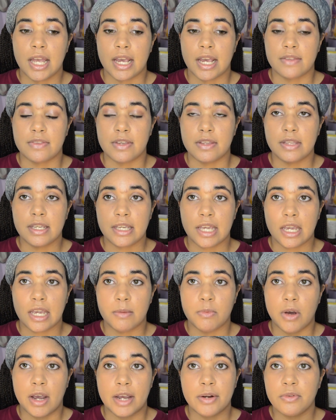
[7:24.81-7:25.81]
And then they
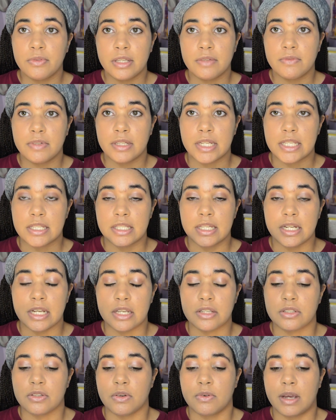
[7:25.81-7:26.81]
came, I don't live in a city,
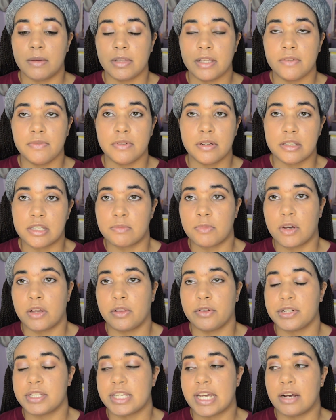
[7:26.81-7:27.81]
so I live in a
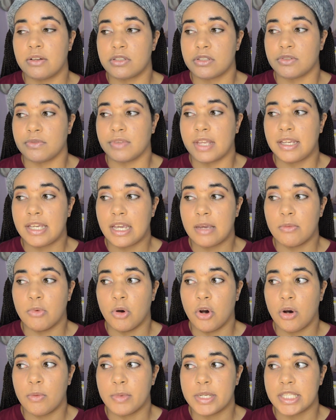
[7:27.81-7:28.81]
smaller town, so they came
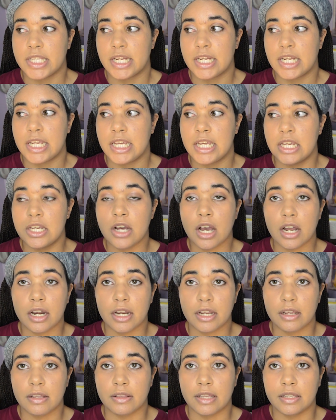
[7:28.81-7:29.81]
home, and then he got
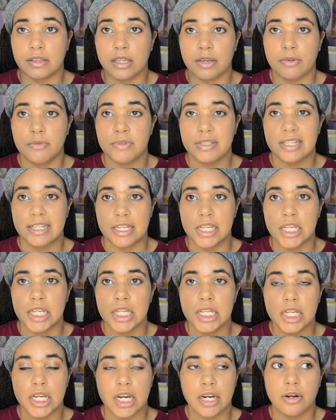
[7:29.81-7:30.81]
it, like it was a
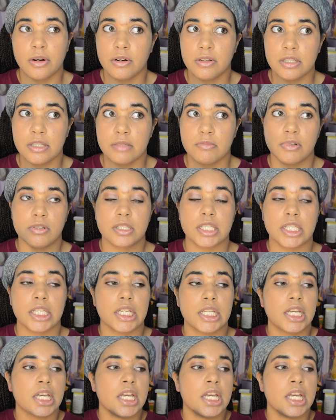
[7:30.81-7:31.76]
he, I heard, supposedly.